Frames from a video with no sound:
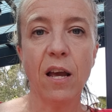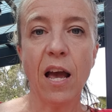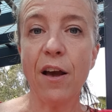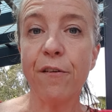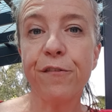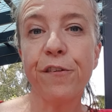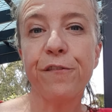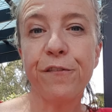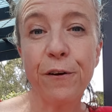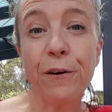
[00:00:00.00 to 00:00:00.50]
And
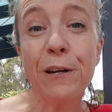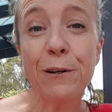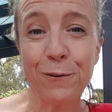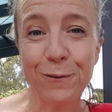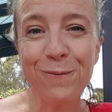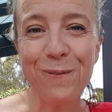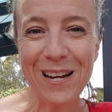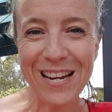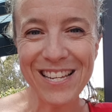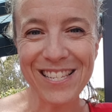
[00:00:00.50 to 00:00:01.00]
for very
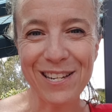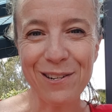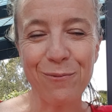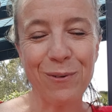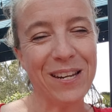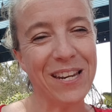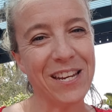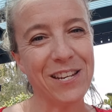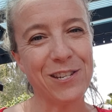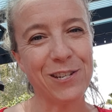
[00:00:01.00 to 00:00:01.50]
good reason. We
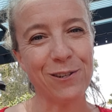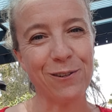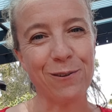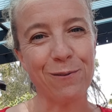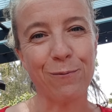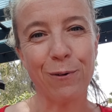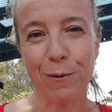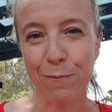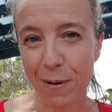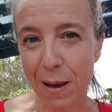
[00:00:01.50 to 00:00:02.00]
need to
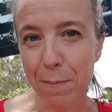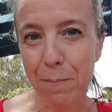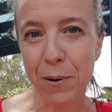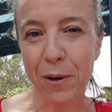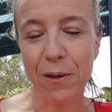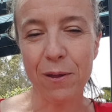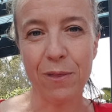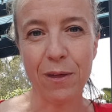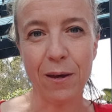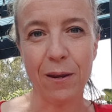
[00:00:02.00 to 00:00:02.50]

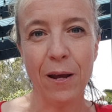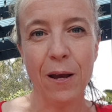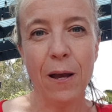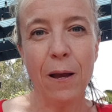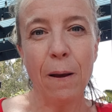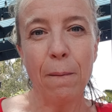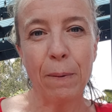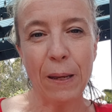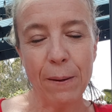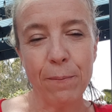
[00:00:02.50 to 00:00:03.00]
remember that
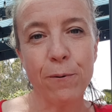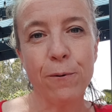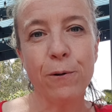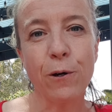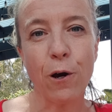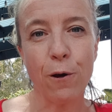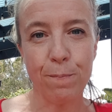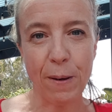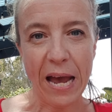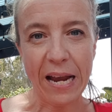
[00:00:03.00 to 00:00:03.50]
people
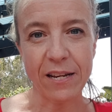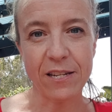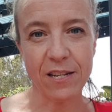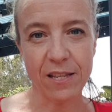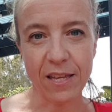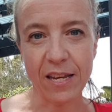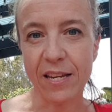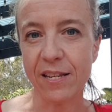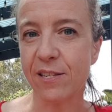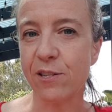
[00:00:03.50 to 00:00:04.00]
go back to
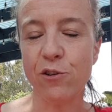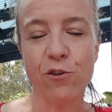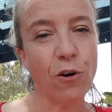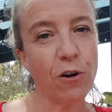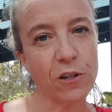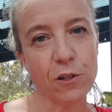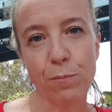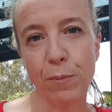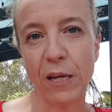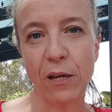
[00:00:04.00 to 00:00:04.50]
these
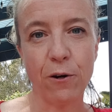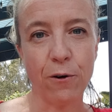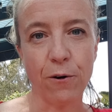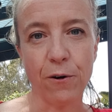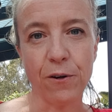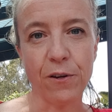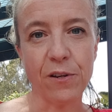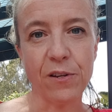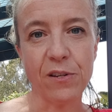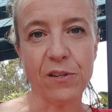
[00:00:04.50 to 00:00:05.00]
not
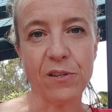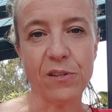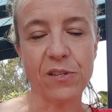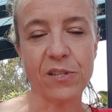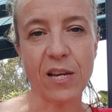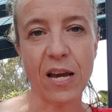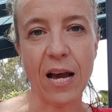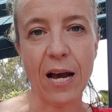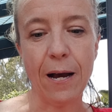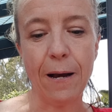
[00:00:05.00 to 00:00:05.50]
because
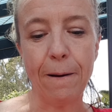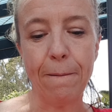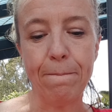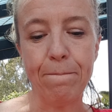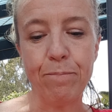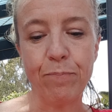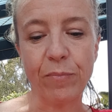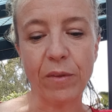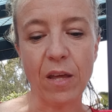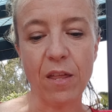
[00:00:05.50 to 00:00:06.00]

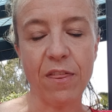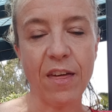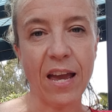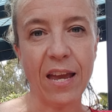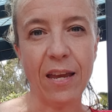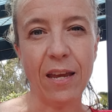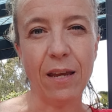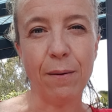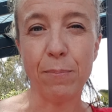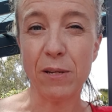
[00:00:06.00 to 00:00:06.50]

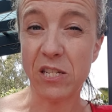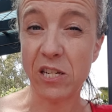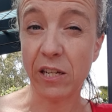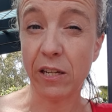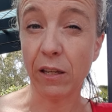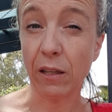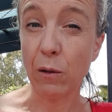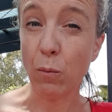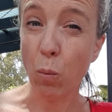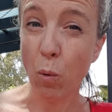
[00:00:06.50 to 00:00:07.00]
they
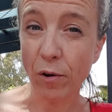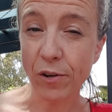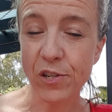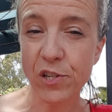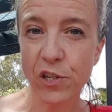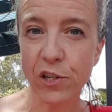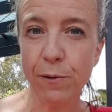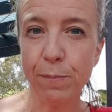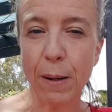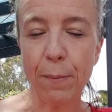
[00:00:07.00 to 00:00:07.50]
particularly want
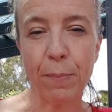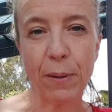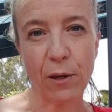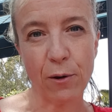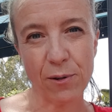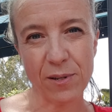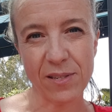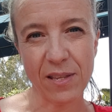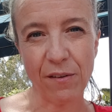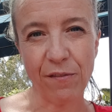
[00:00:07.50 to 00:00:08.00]
to, but
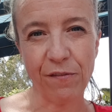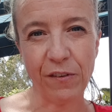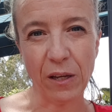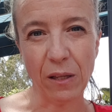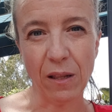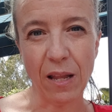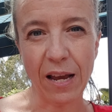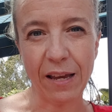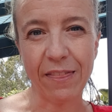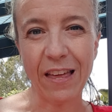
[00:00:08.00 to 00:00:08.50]
because they feel
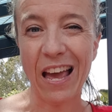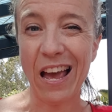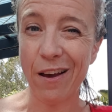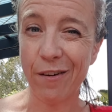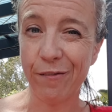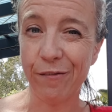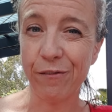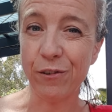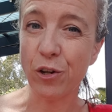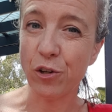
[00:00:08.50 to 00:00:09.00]
like they have
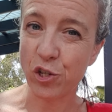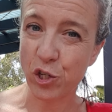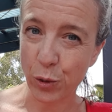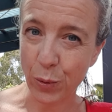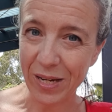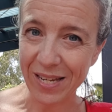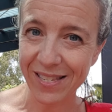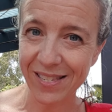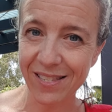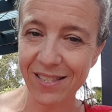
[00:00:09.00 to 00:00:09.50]
no
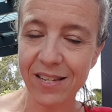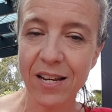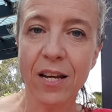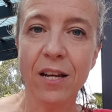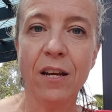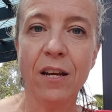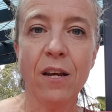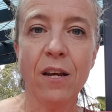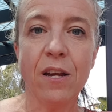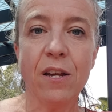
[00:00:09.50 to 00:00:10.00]
choice.
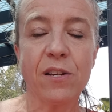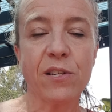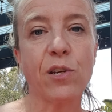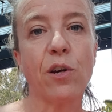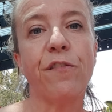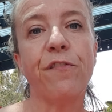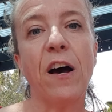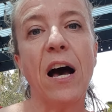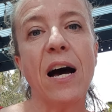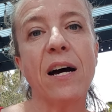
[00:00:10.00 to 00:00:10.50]
So
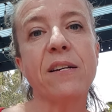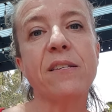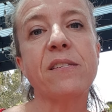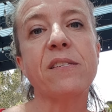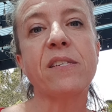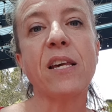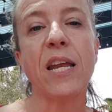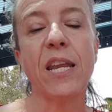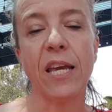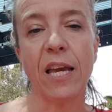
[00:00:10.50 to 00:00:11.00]
for us,
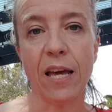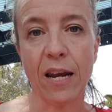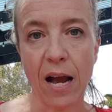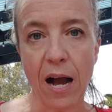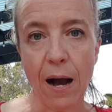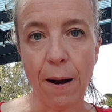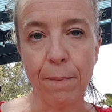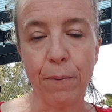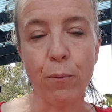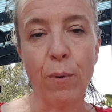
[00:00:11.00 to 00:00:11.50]
setting it
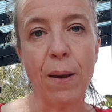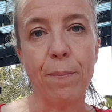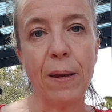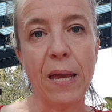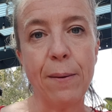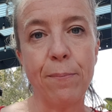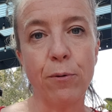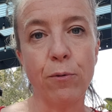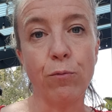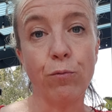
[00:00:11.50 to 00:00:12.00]
up where
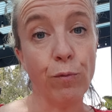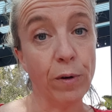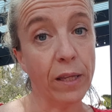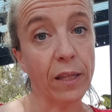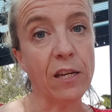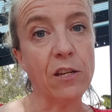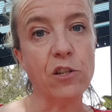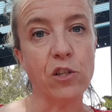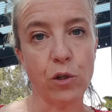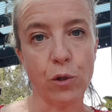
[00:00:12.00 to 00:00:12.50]
people
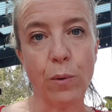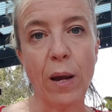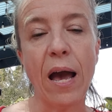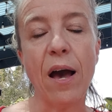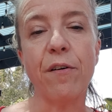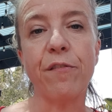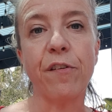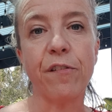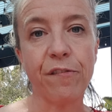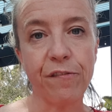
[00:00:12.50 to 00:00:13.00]
really do
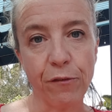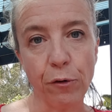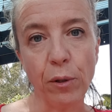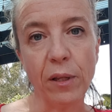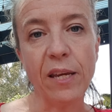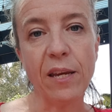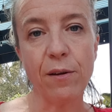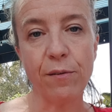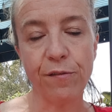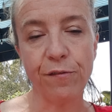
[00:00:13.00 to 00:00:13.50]
have
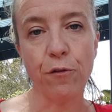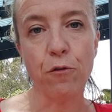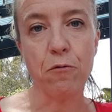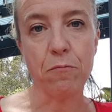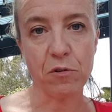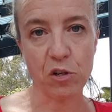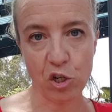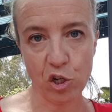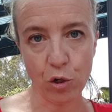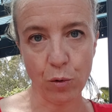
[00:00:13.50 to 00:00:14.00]
fully informed
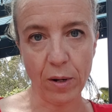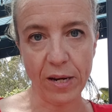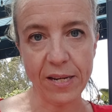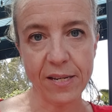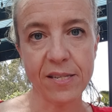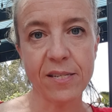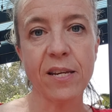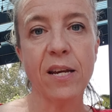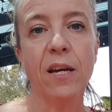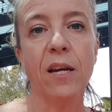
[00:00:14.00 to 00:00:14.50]

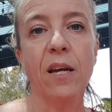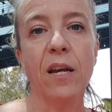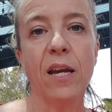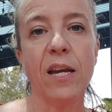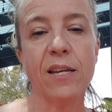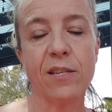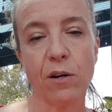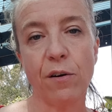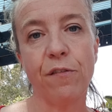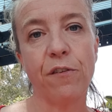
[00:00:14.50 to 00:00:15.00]
choice
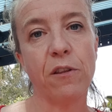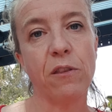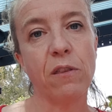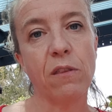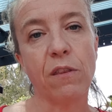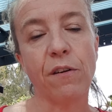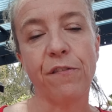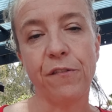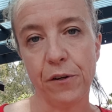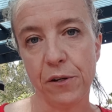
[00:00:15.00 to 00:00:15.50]
is often
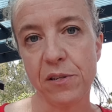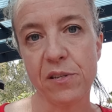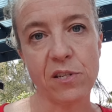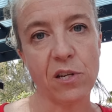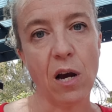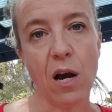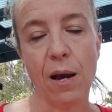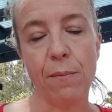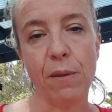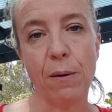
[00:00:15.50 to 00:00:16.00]
the first
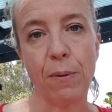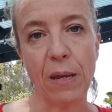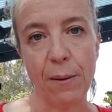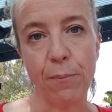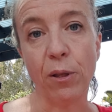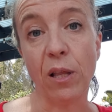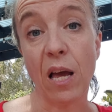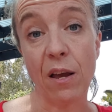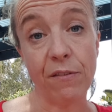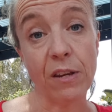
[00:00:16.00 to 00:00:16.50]
time that
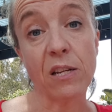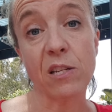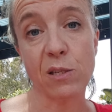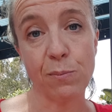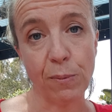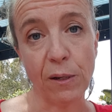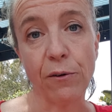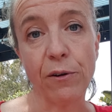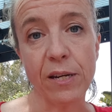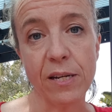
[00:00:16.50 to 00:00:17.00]
people have
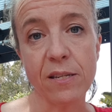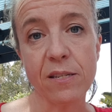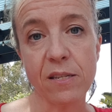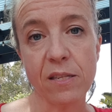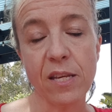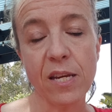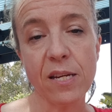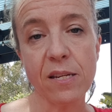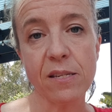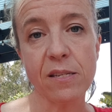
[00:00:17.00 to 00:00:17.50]
experienced
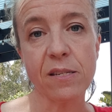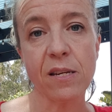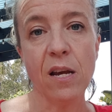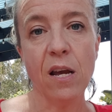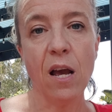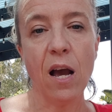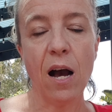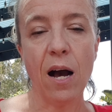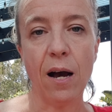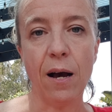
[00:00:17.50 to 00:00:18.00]
this,
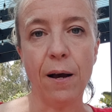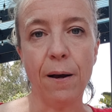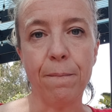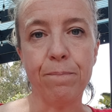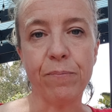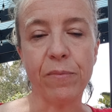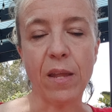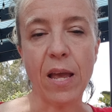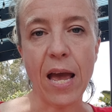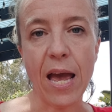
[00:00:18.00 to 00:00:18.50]

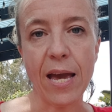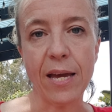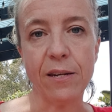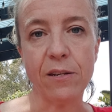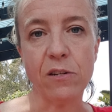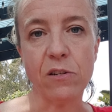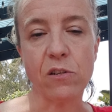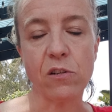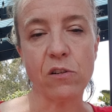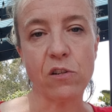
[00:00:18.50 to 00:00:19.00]

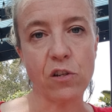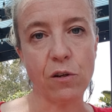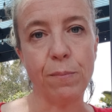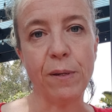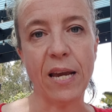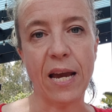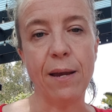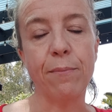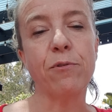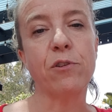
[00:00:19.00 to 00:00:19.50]
and to
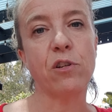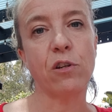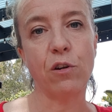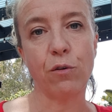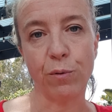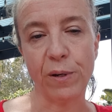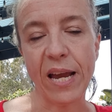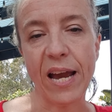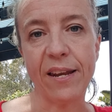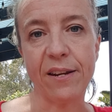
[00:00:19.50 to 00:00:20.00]
be able to
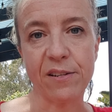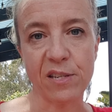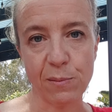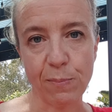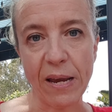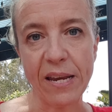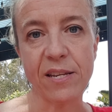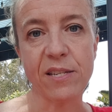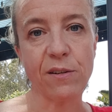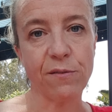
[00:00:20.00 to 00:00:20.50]
create a
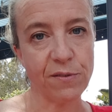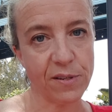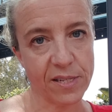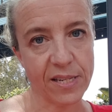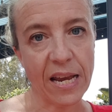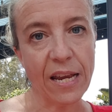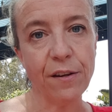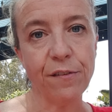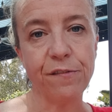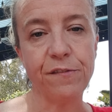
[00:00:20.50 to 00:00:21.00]
space of
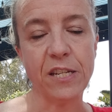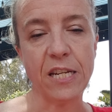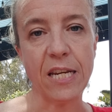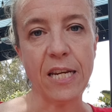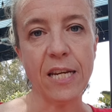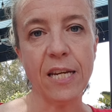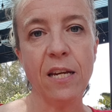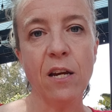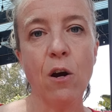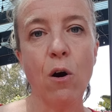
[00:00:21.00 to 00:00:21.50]

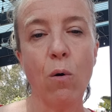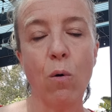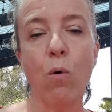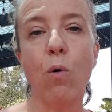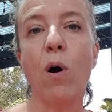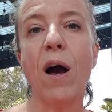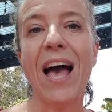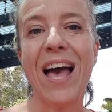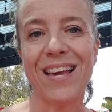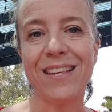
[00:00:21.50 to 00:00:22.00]
safety,
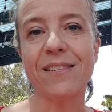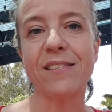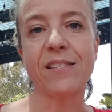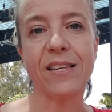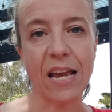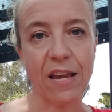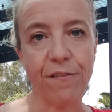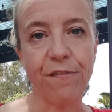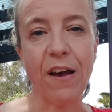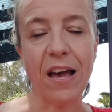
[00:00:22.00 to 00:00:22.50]
or as
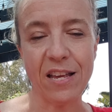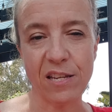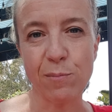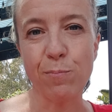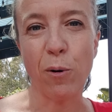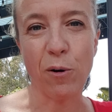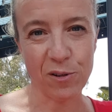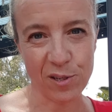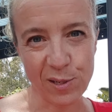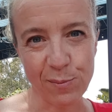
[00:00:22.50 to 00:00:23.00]
safe as
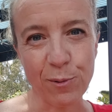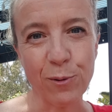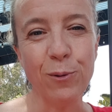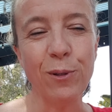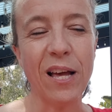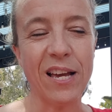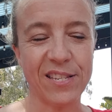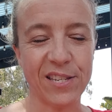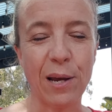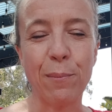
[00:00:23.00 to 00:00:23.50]

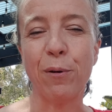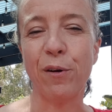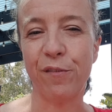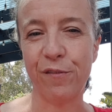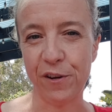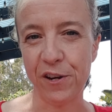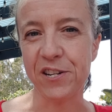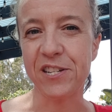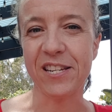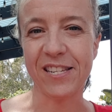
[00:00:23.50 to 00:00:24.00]
possible, as I
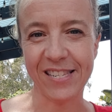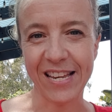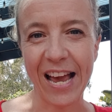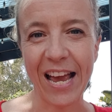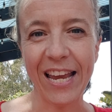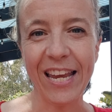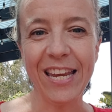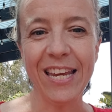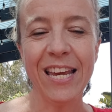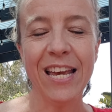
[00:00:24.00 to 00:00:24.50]
prefer to
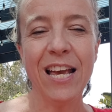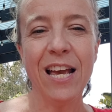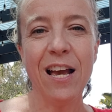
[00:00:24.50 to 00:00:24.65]
say,